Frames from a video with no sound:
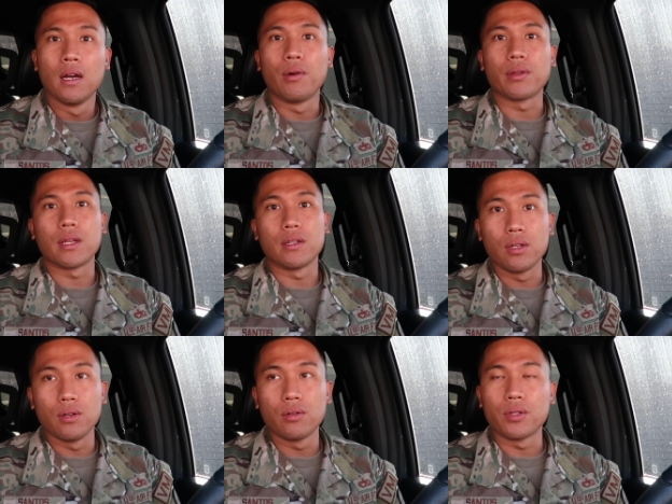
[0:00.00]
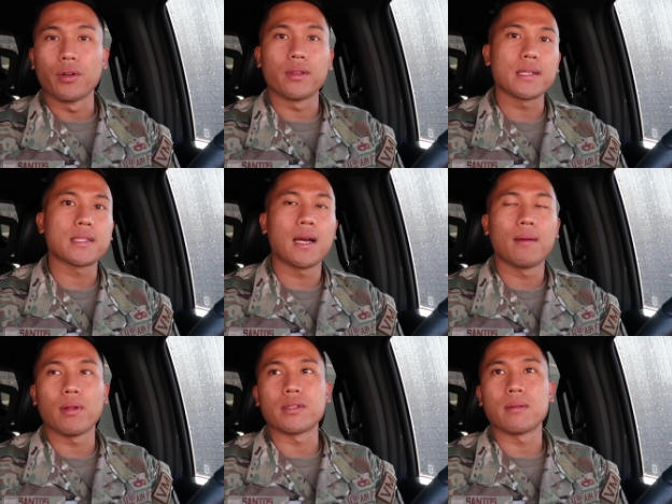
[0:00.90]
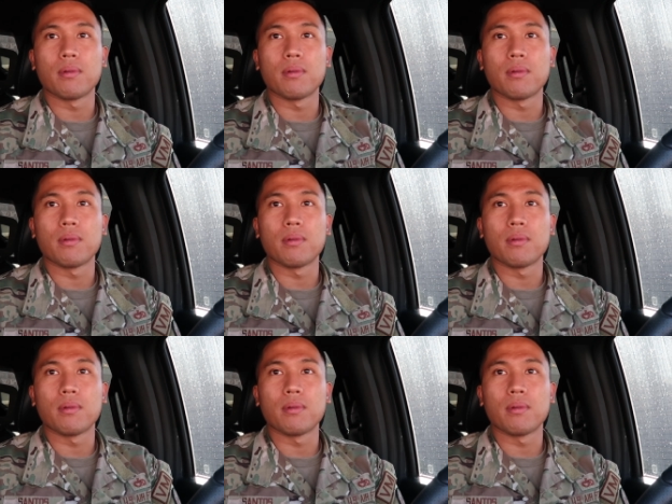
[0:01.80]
what they do during this time, blase,